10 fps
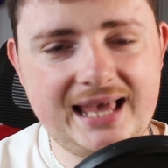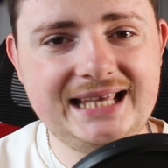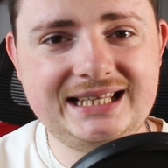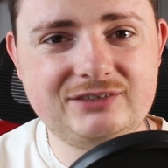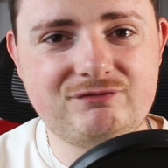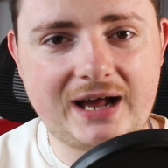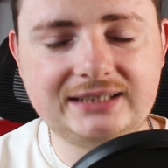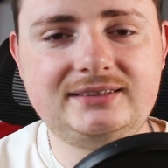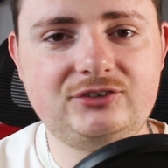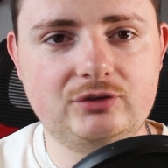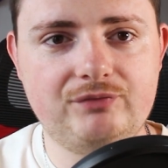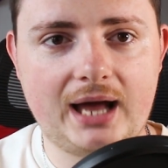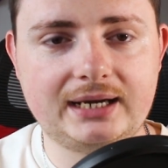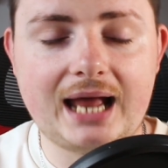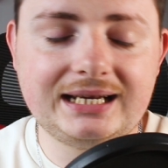take advantage of
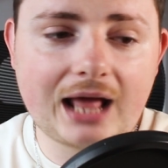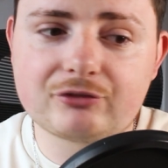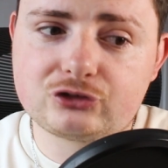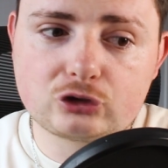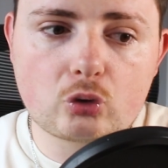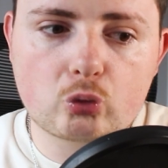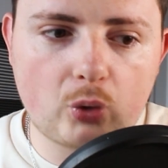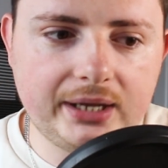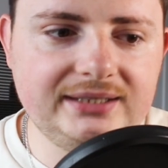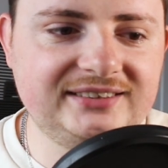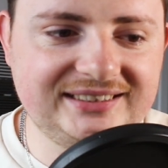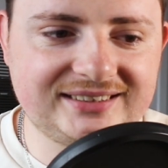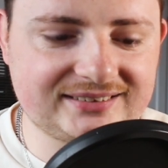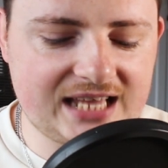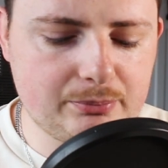that. And that's crazy
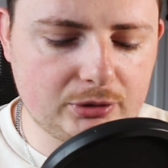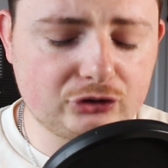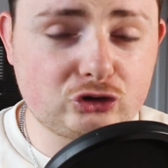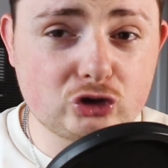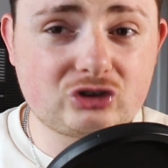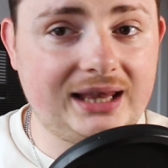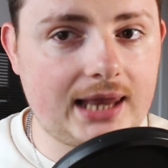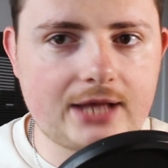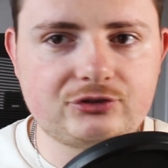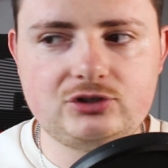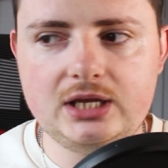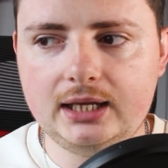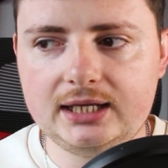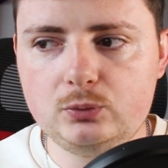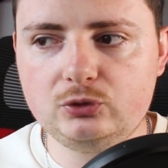to say, because just last
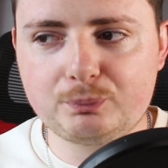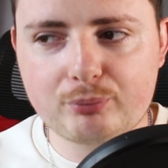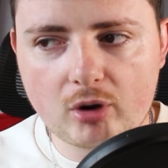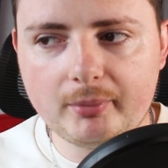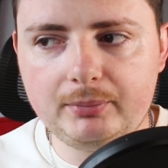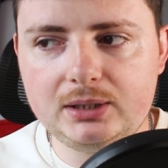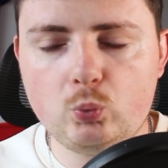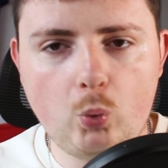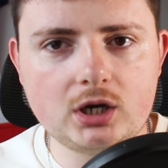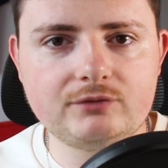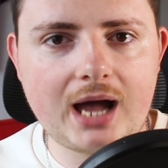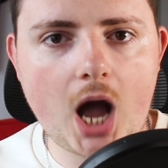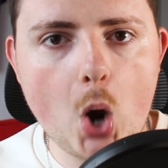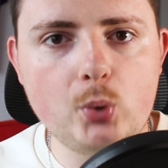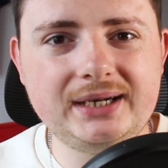year he was probably one of
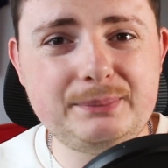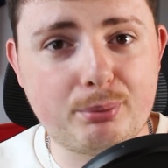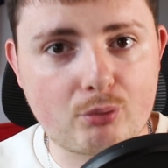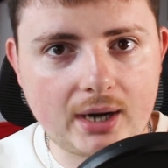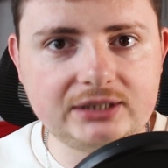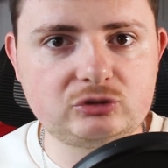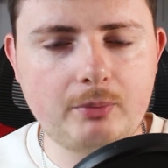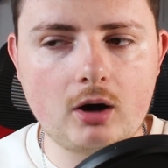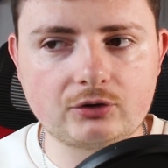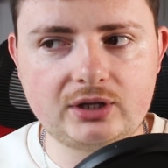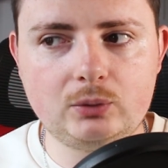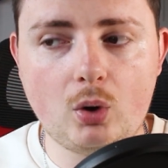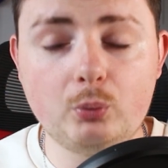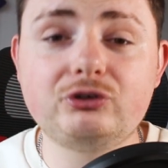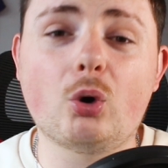our only bright sparks in
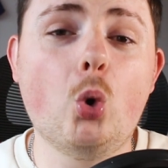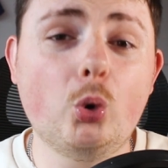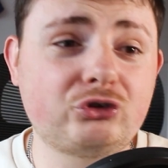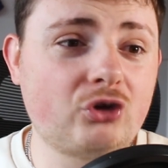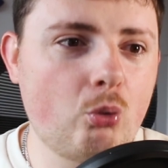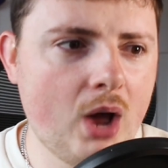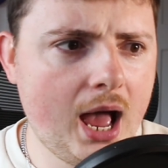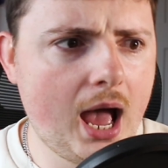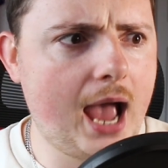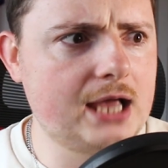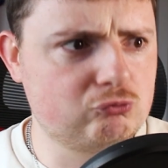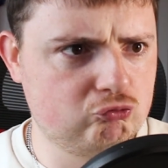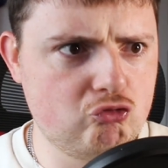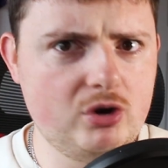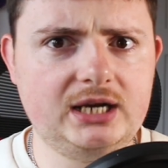what was also a
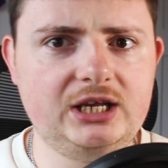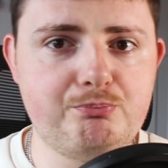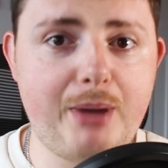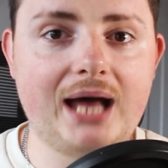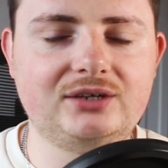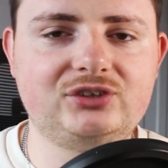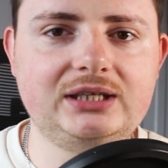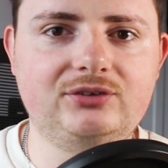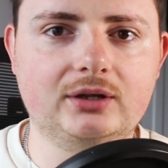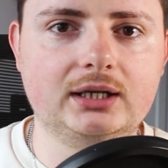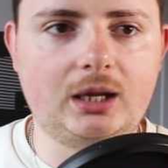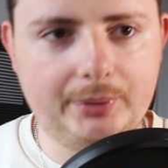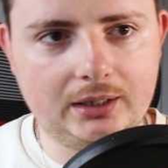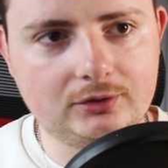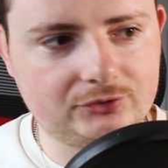really bad season. I
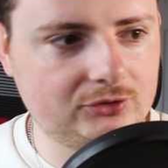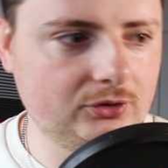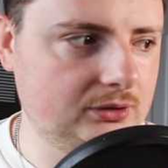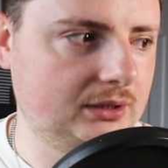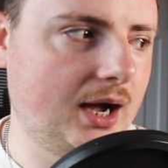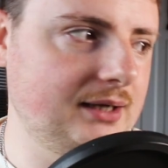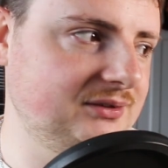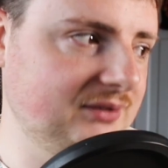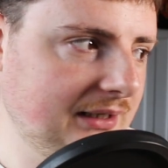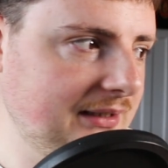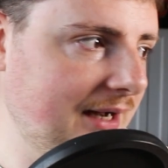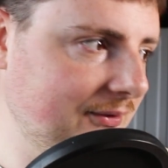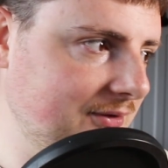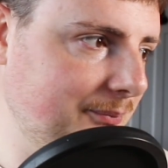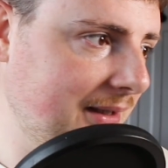mean, it looks good in hindsight
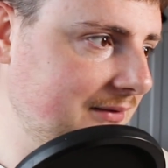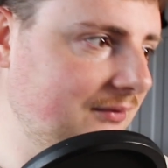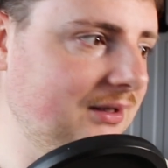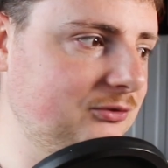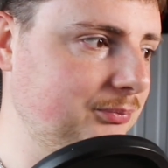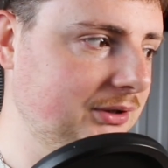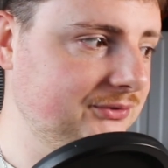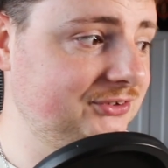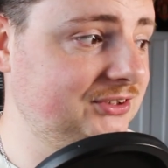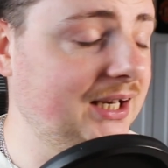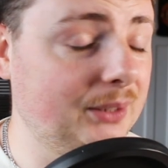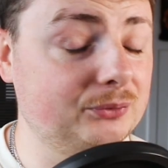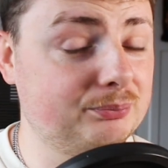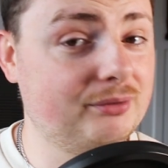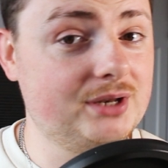now compared to this, but still it
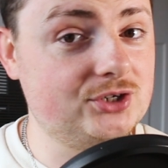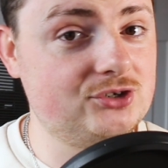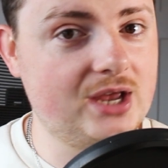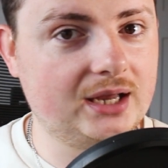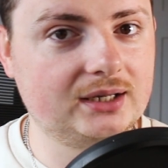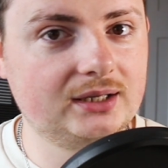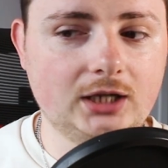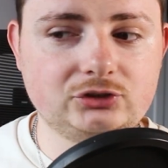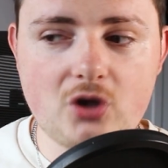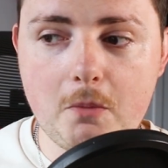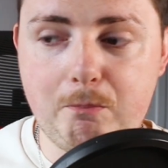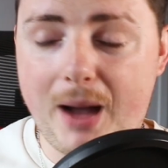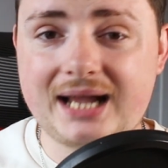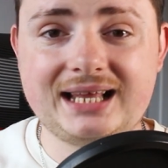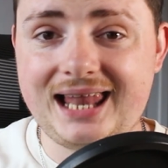was pretty shit. And so
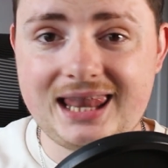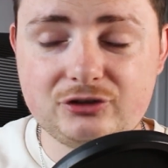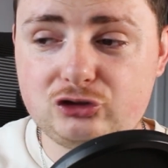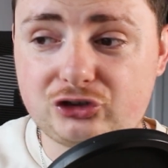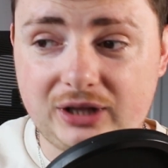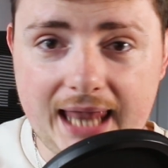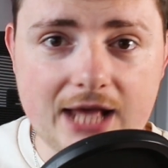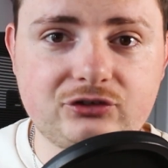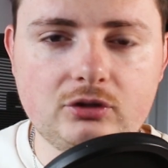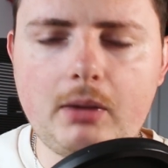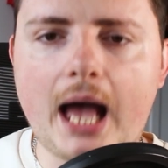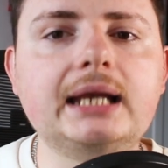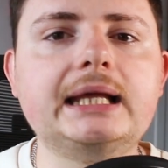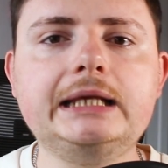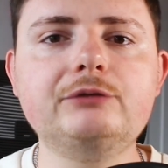back just last summer,
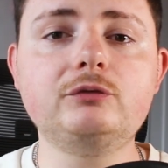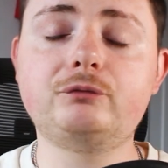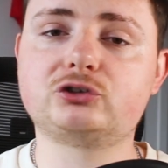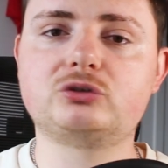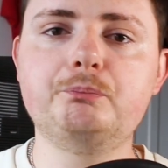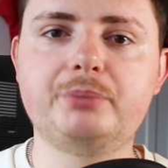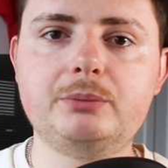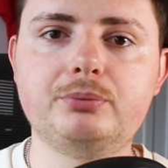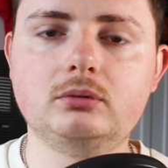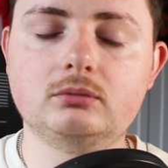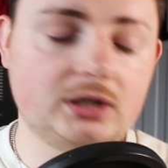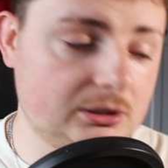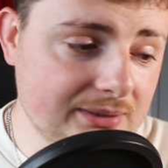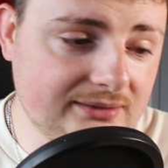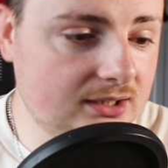and even for some people,
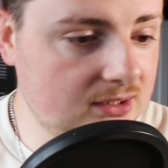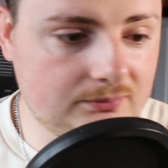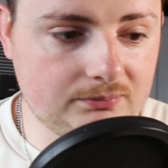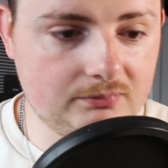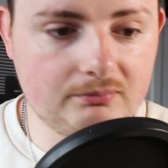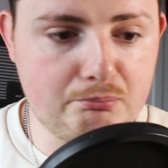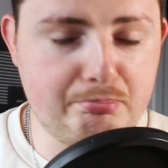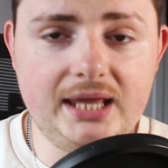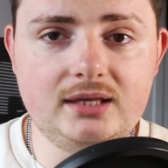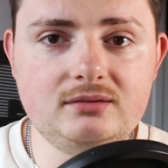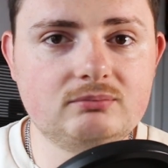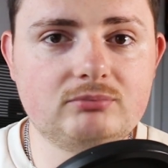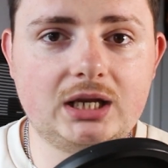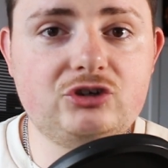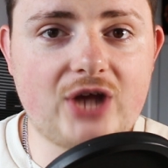admittedly me,
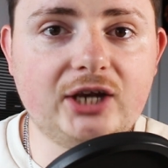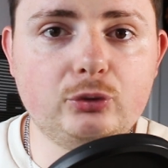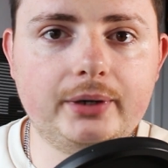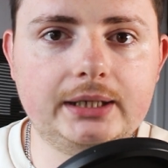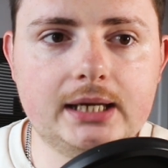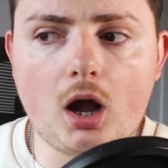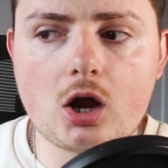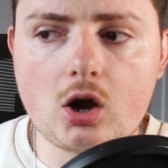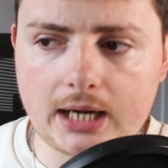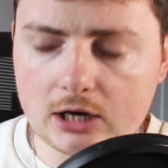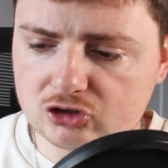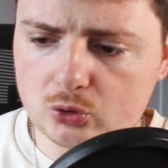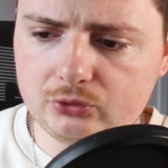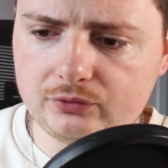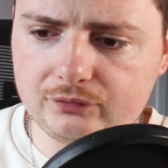in January,
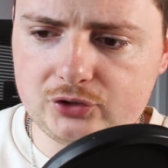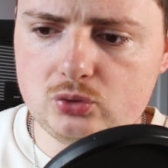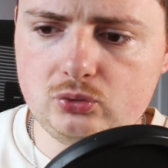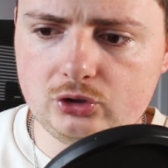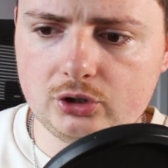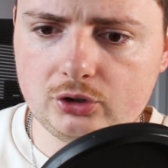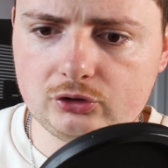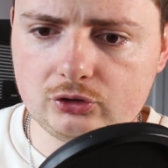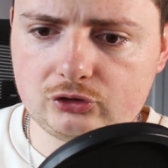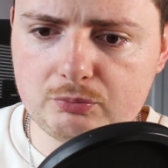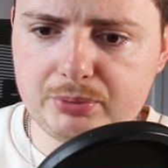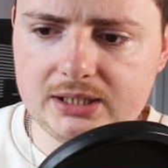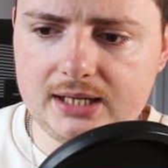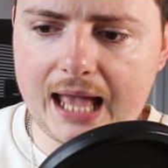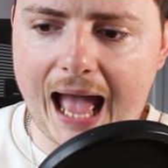Garnacho was viewed to
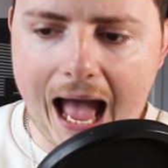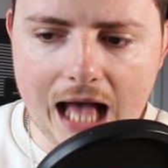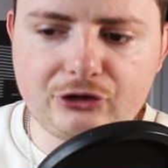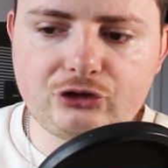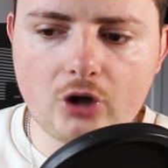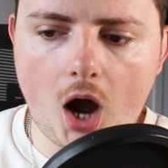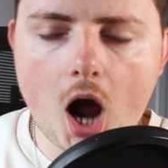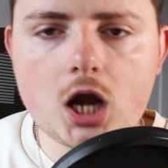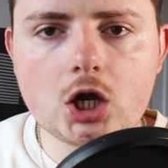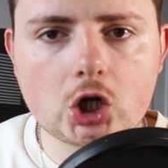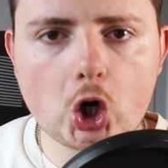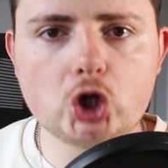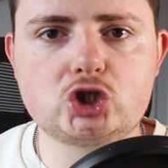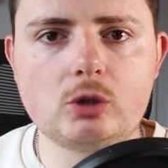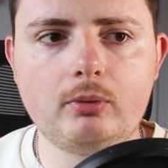be as
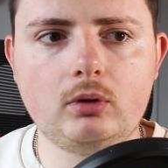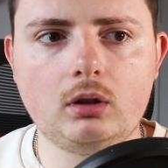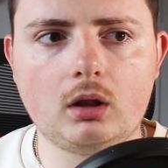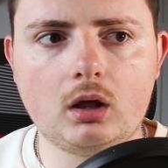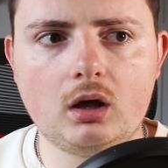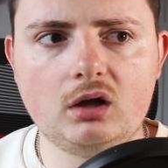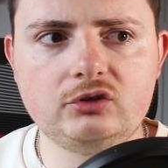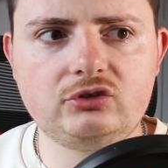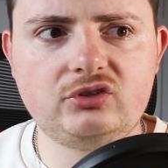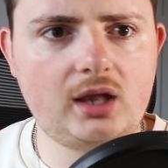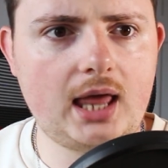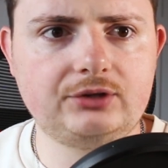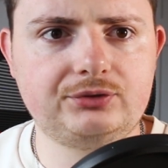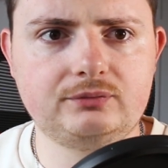untouchable as the likes